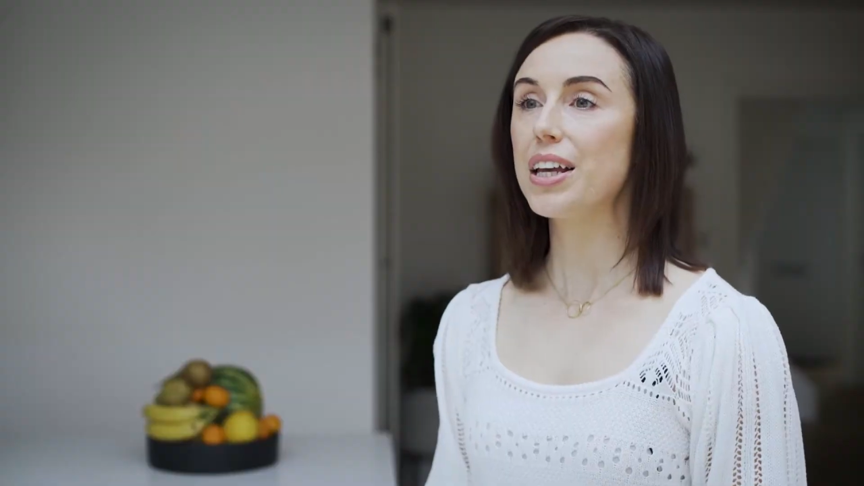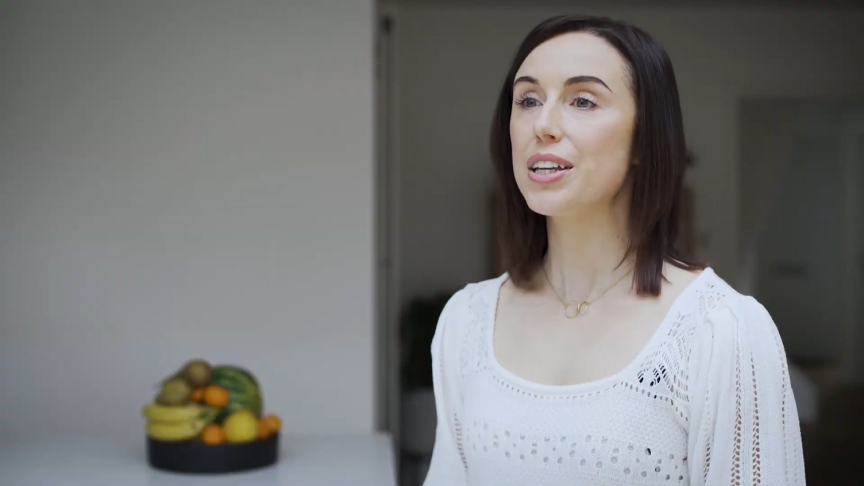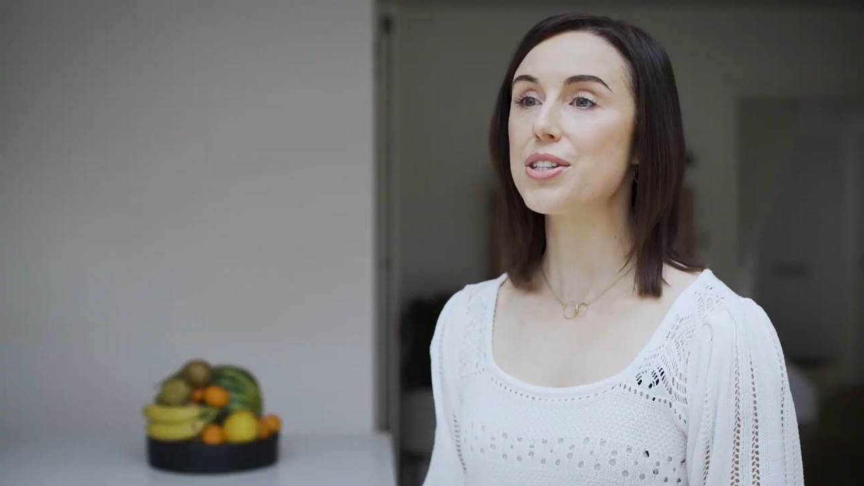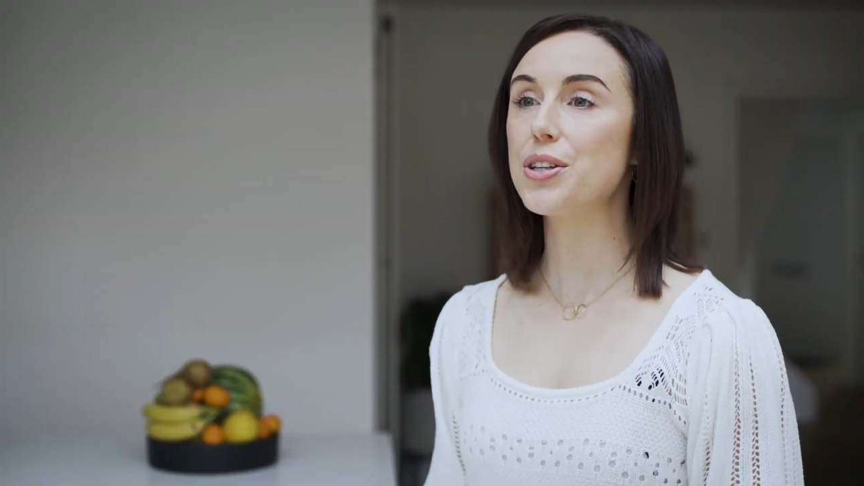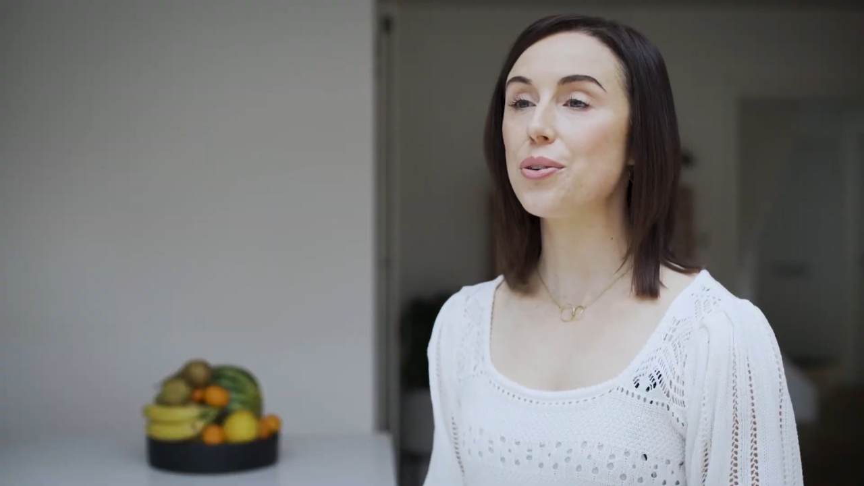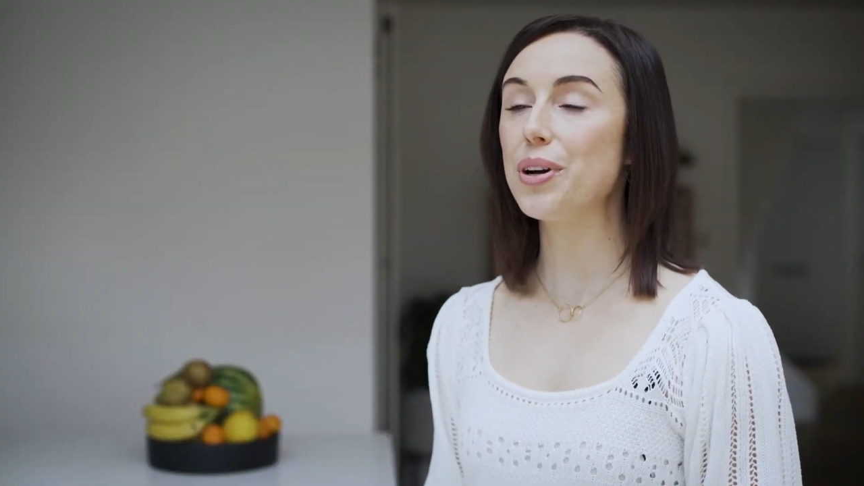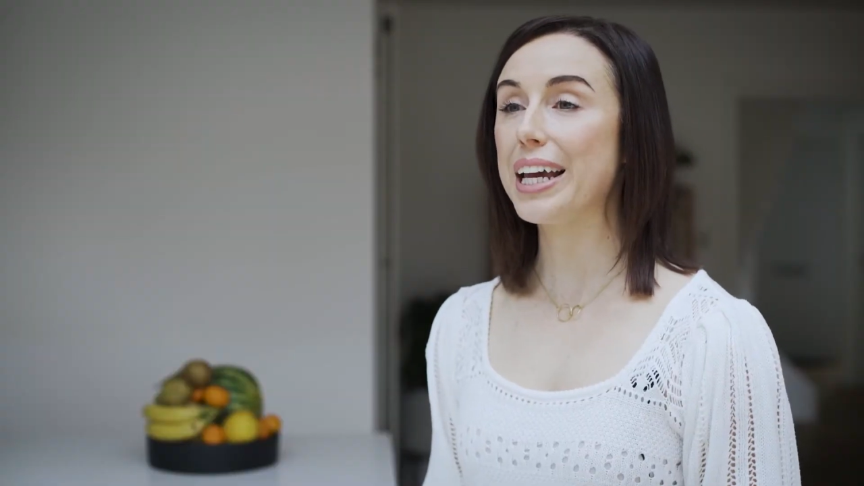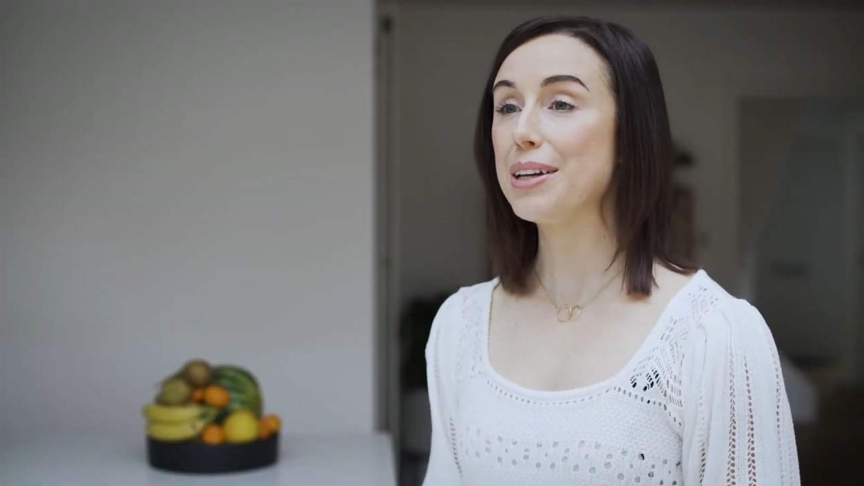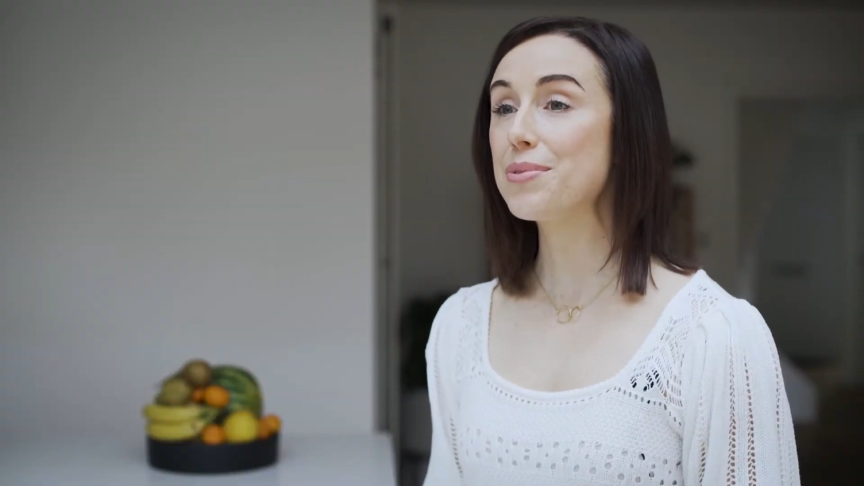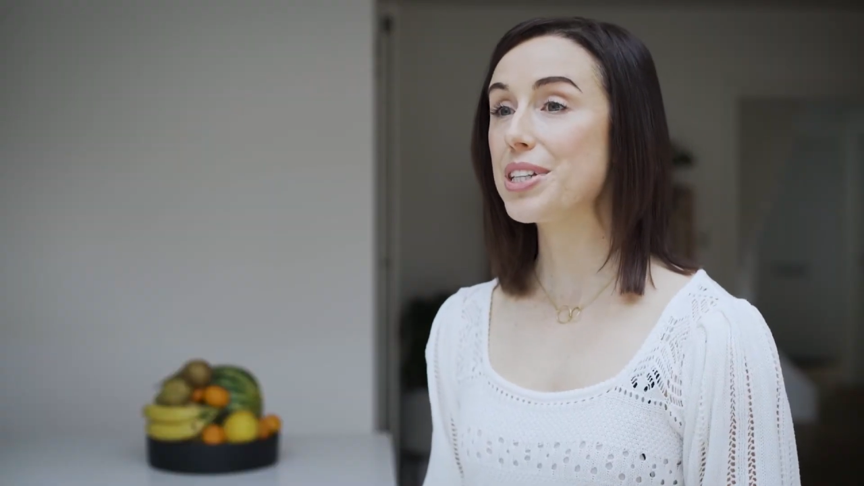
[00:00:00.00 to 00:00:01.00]
So
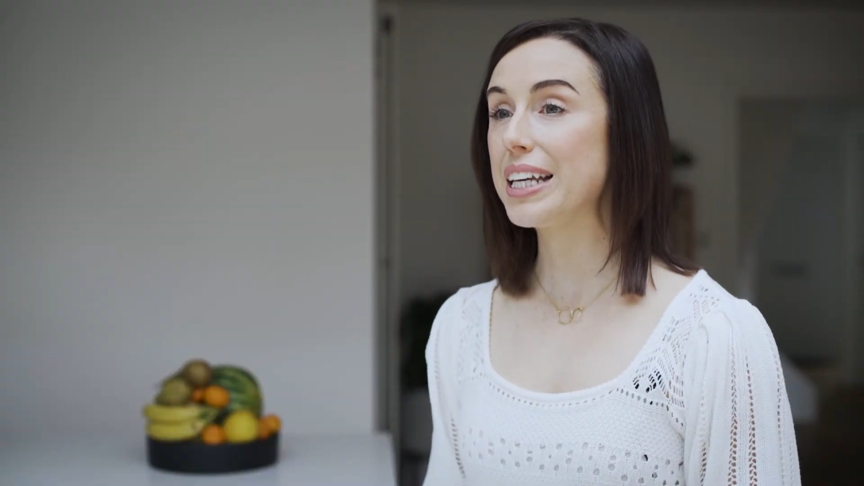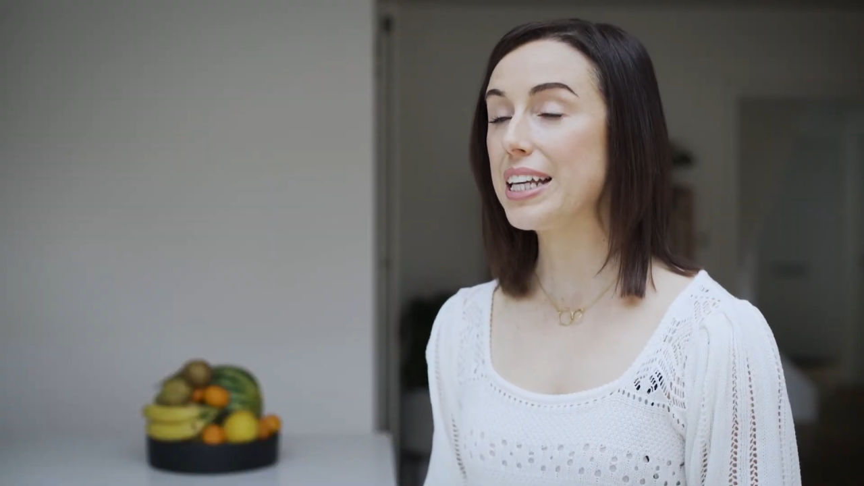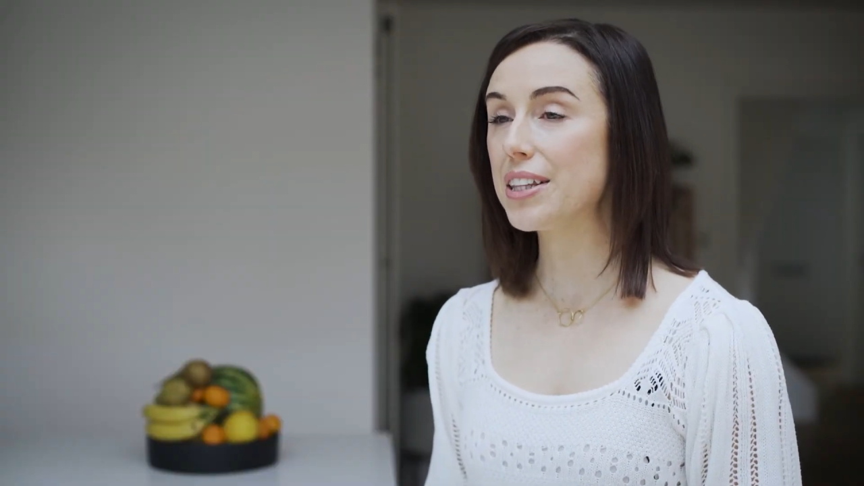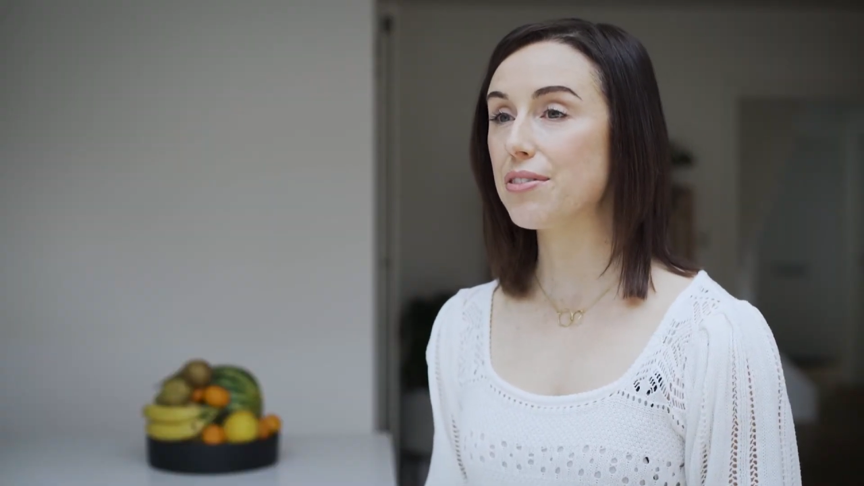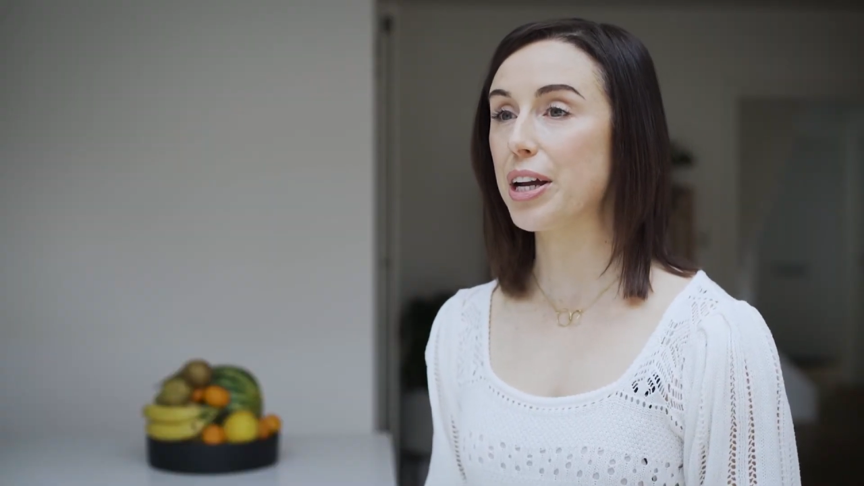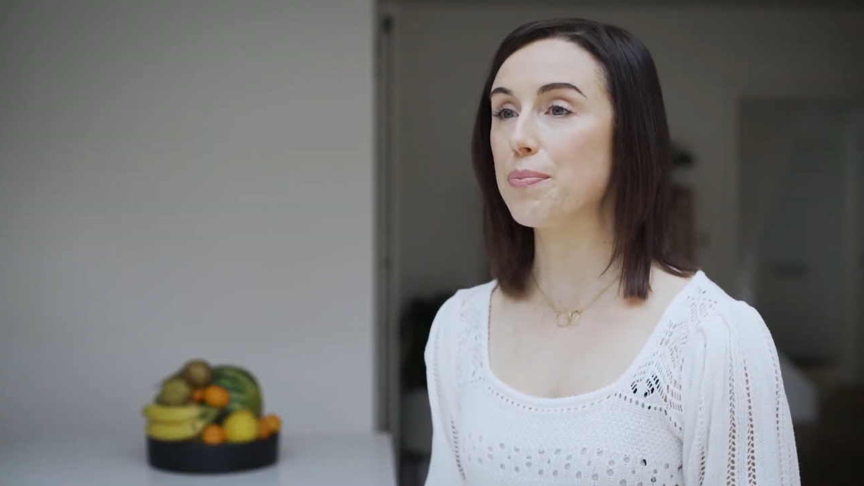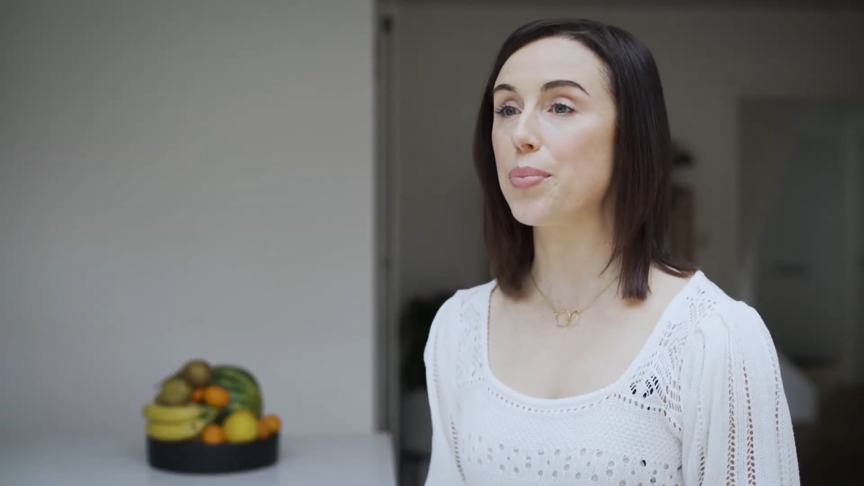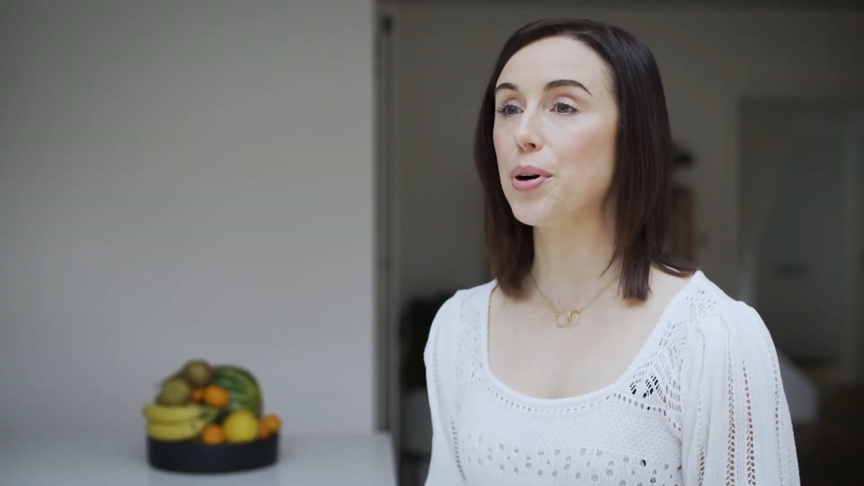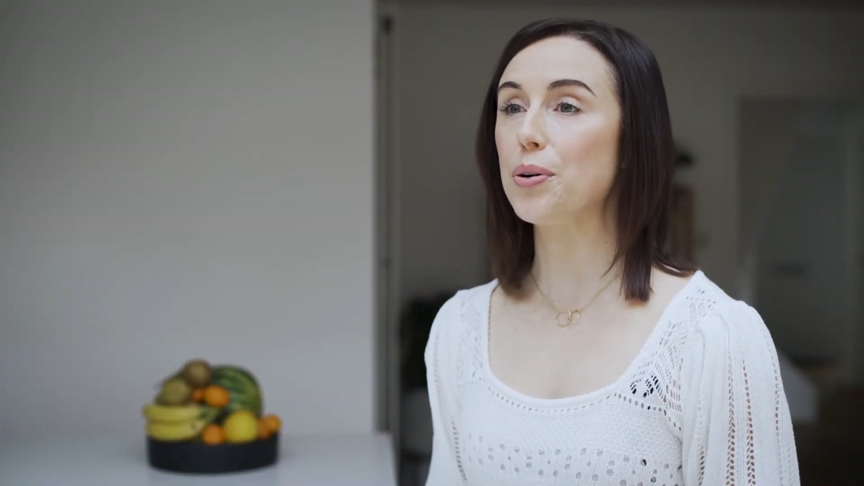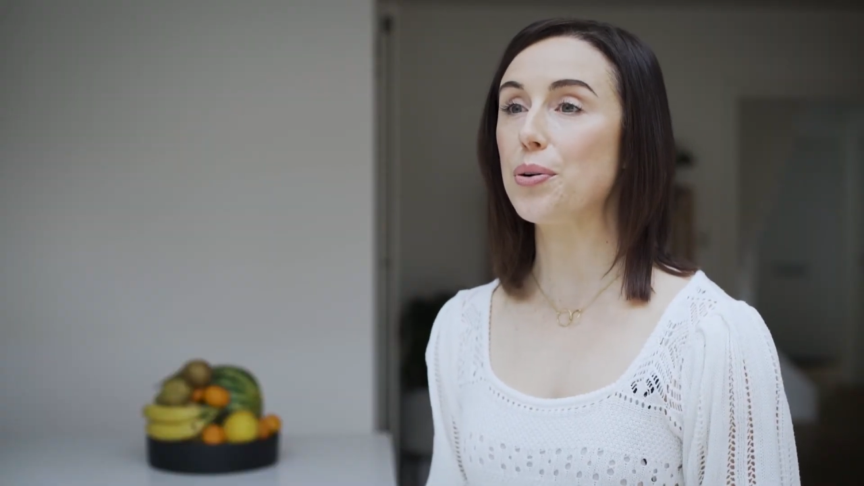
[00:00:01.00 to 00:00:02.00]
aim to eat the
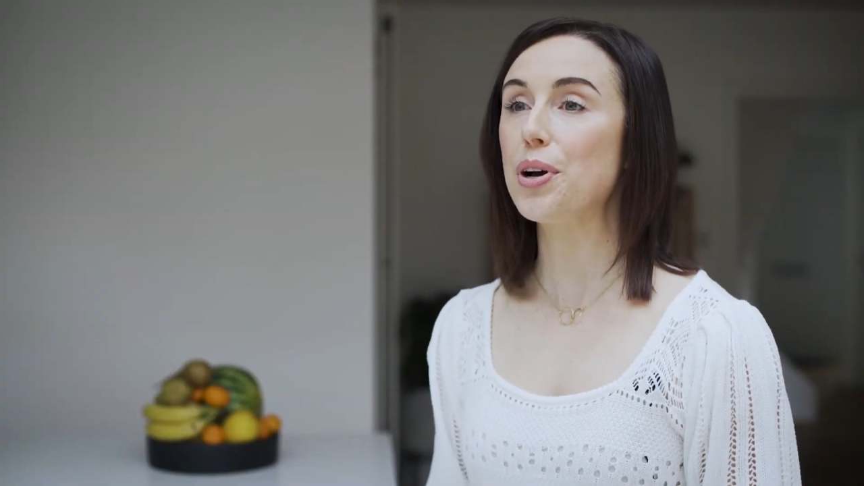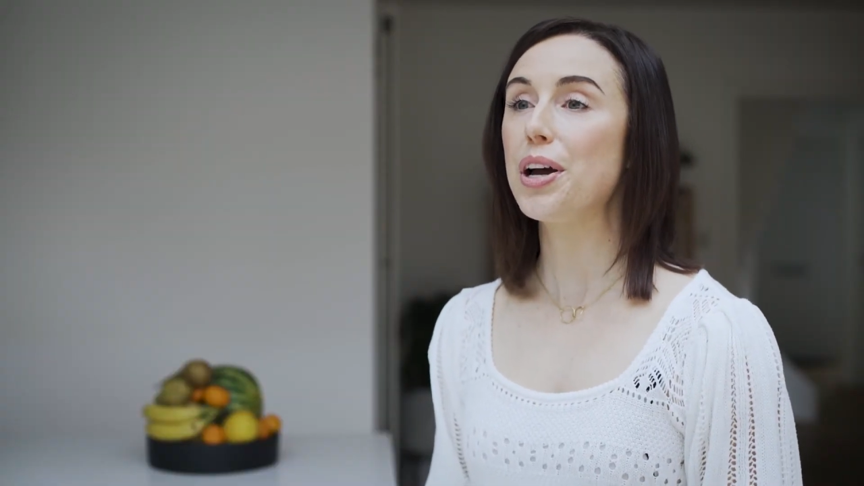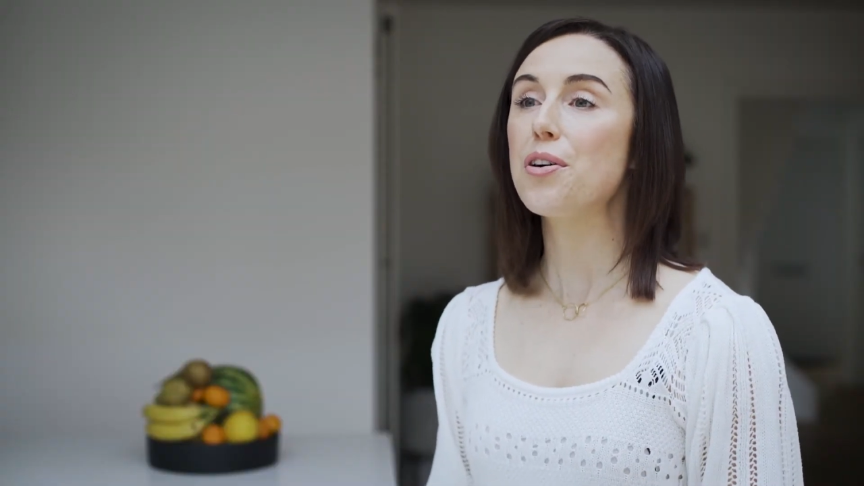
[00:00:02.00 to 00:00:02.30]
rainbow,